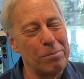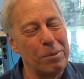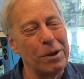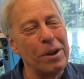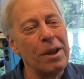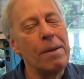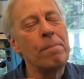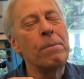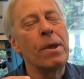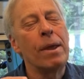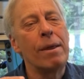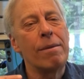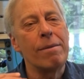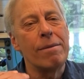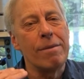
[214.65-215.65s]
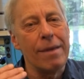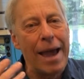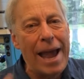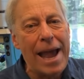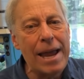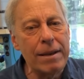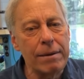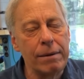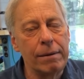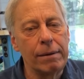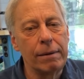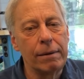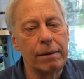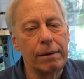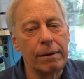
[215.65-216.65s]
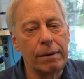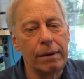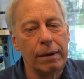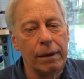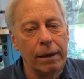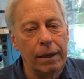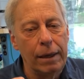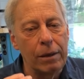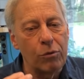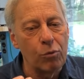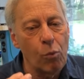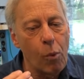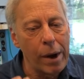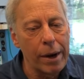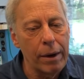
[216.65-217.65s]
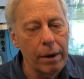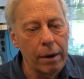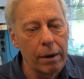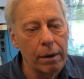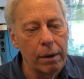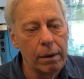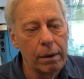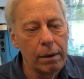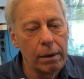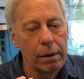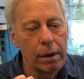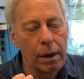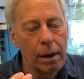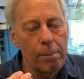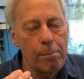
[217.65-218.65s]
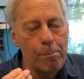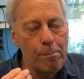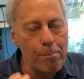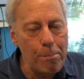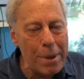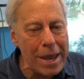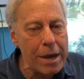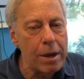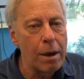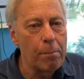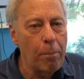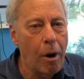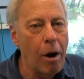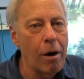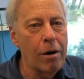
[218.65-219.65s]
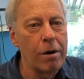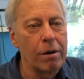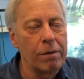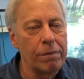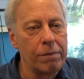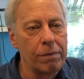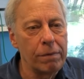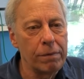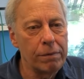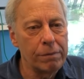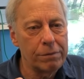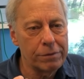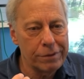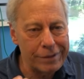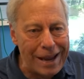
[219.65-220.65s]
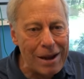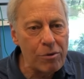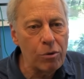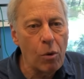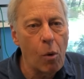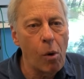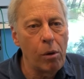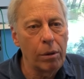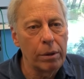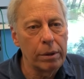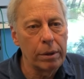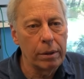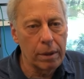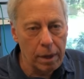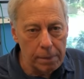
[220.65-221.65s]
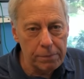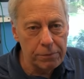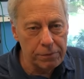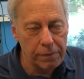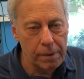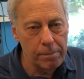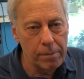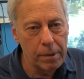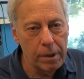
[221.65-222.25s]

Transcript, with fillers: But that is where a big part of sound quality comes from.